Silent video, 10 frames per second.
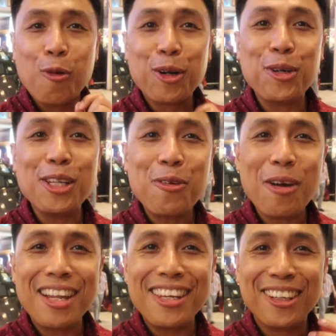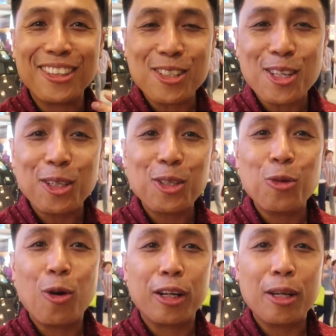We're good and well here. There's nothing
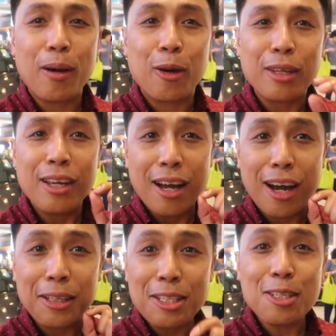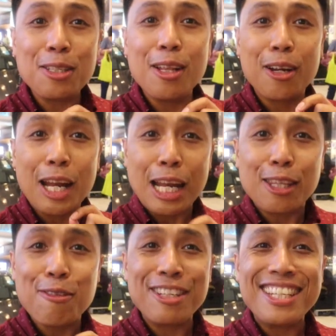to worry about. This is still a
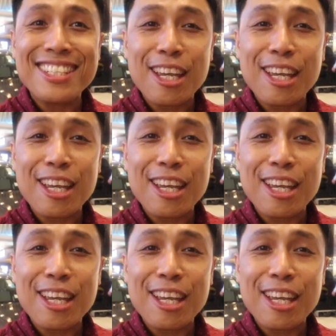relatively